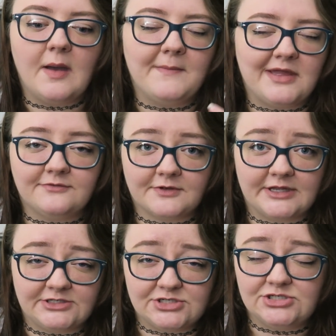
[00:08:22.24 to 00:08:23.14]
made for
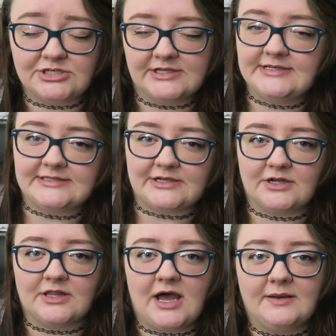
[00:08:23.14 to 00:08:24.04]
like chinchillas, they're
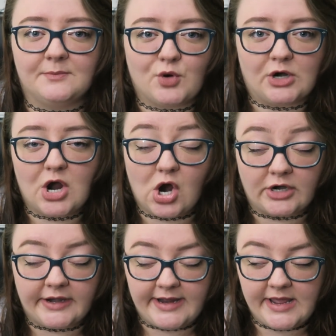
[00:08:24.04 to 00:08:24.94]
a lot more
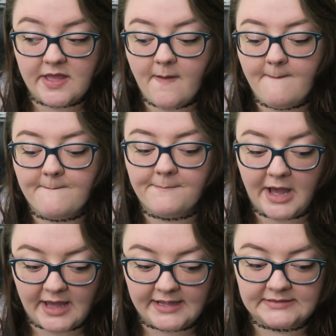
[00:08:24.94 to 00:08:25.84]
hardy,
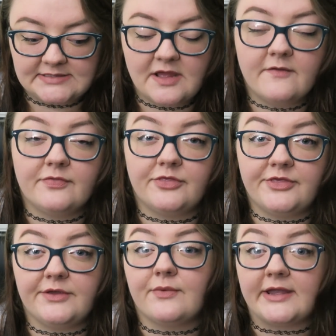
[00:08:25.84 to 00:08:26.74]
but
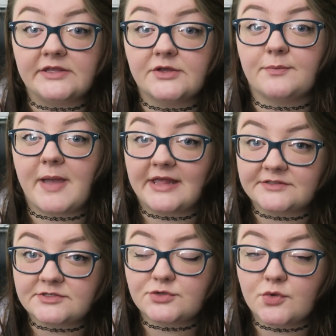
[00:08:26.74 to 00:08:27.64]
the regular
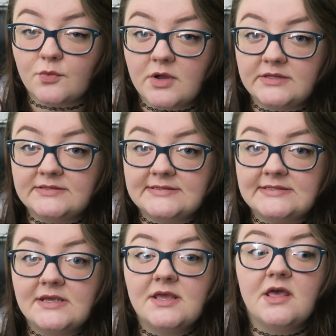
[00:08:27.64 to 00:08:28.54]
pet store
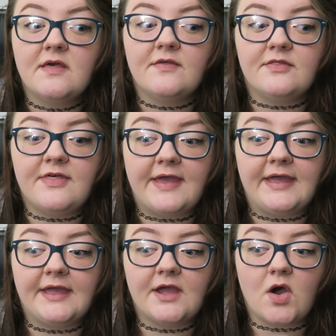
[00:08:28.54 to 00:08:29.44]
ones,
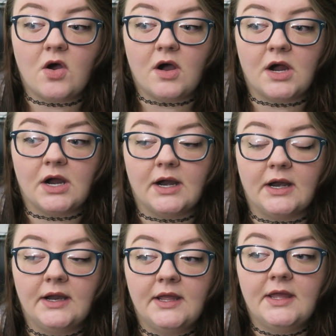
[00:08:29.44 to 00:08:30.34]
they
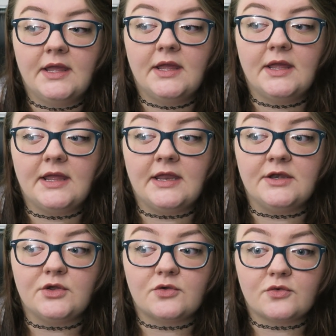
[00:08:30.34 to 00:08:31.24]
are
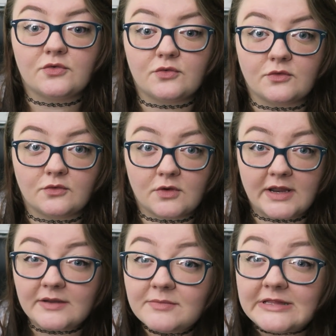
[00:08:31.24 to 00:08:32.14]

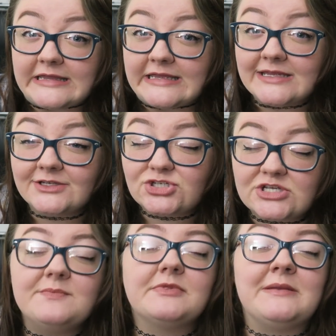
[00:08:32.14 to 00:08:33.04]
incredibly
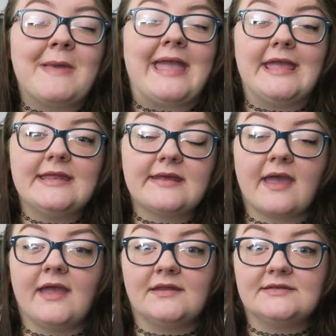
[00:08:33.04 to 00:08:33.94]
cheaply made
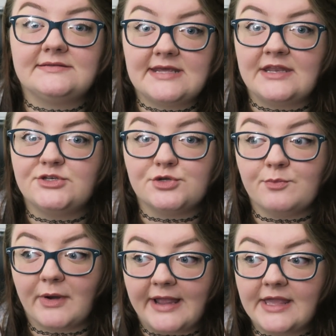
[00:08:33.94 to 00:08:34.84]
and tend to
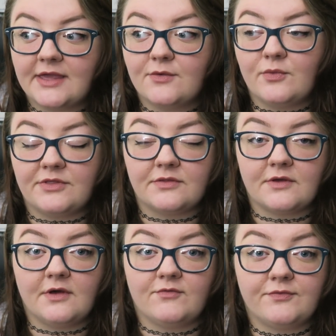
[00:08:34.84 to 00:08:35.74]
break with
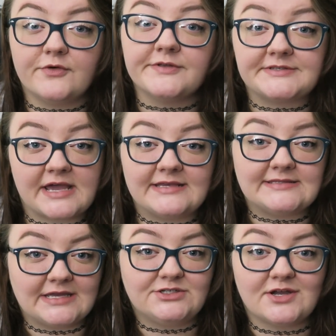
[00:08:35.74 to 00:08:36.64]

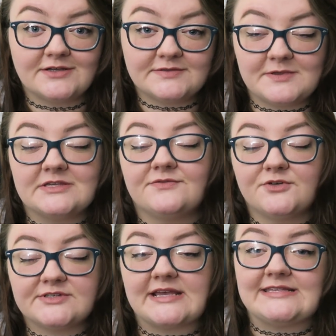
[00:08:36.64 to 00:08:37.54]
full-size hedgehogs, because
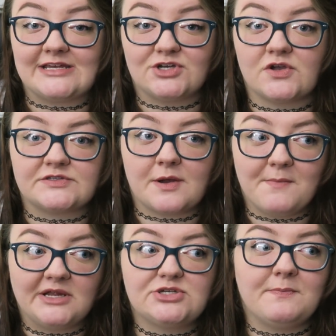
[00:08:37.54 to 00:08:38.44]
full-size hedgehogs are
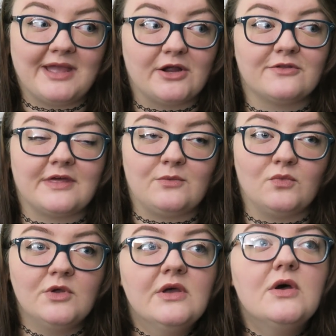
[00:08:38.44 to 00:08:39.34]
much bigger
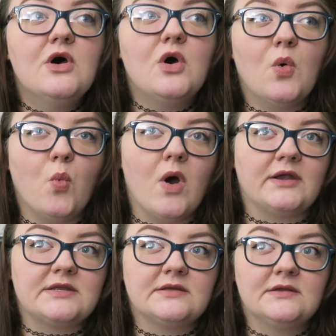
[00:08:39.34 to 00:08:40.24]
than
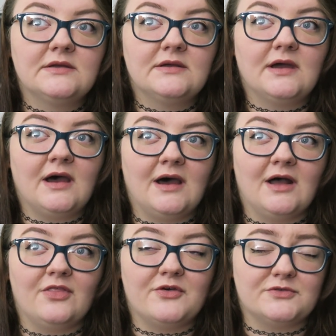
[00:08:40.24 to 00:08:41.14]
what
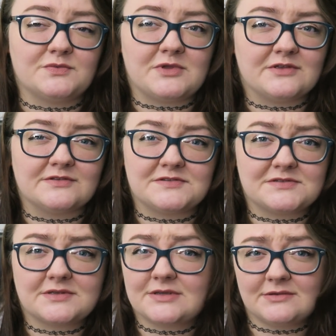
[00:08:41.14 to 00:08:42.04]
those
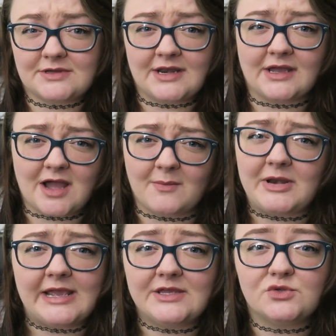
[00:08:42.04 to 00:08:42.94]
wheels can
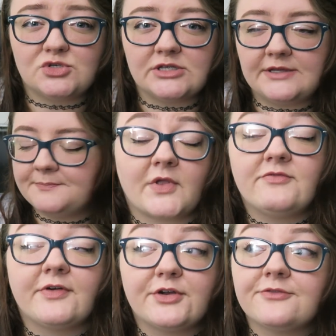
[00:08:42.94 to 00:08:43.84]
accommodate usually.
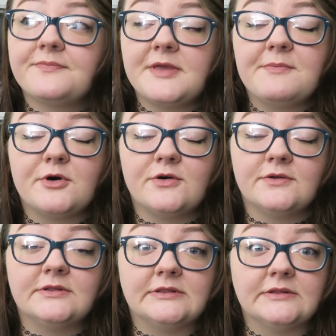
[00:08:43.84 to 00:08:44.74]
I've heard of
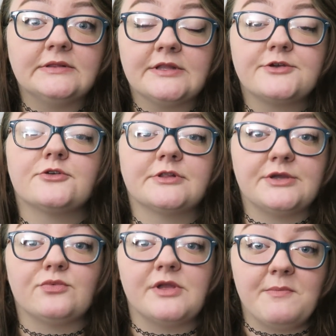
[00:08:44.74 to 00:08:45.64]
people
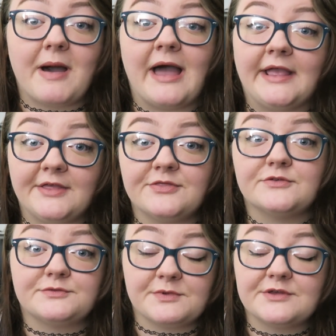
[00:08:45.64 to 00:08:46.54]
literally rebuying
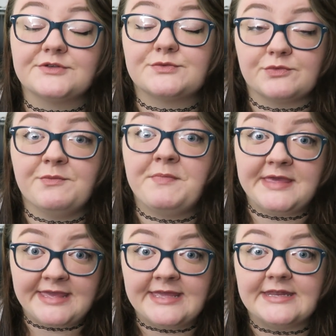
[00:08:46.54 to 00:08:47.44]
those wheels
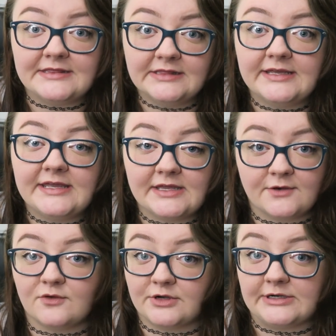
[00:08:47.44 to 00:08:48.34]
repeatedly in
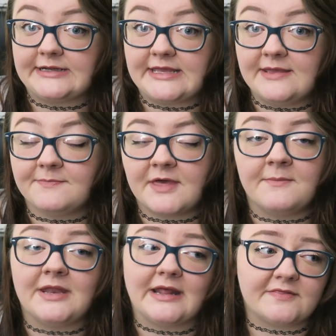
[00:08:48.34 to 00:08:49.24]
order to keep
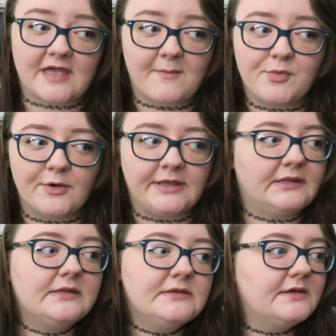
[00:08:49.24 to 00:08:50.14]
them, and at that point,